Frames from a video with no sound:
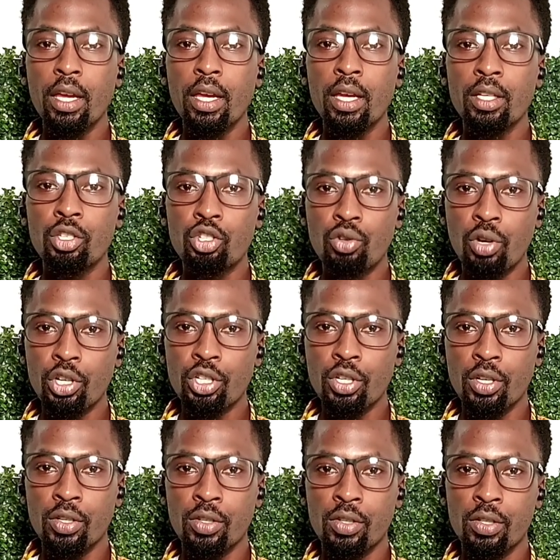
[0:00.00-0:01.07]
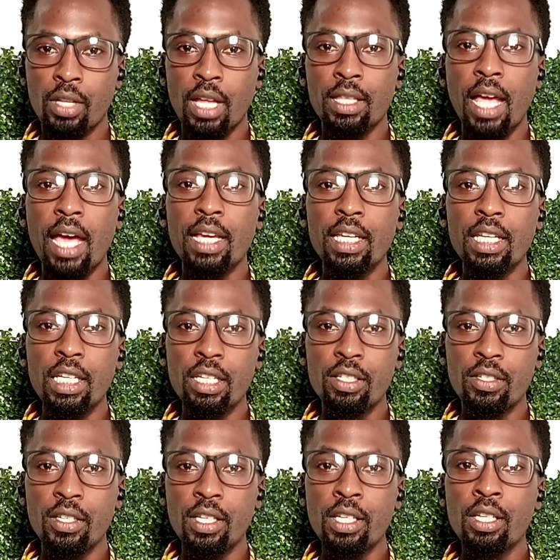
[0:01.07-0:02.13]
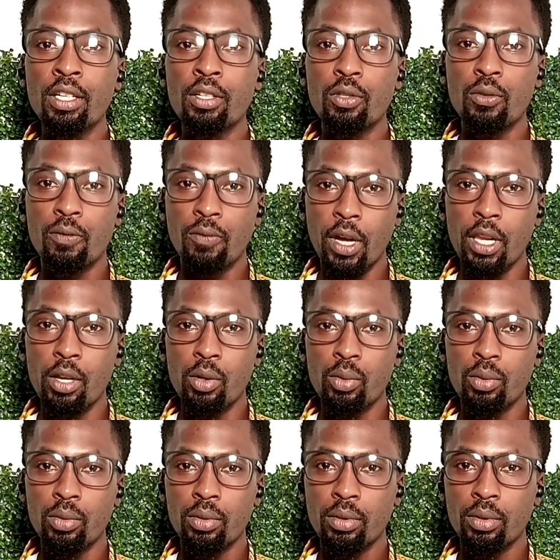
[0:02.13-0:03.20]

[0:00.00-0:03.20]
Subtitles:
instructions that are easy to follow.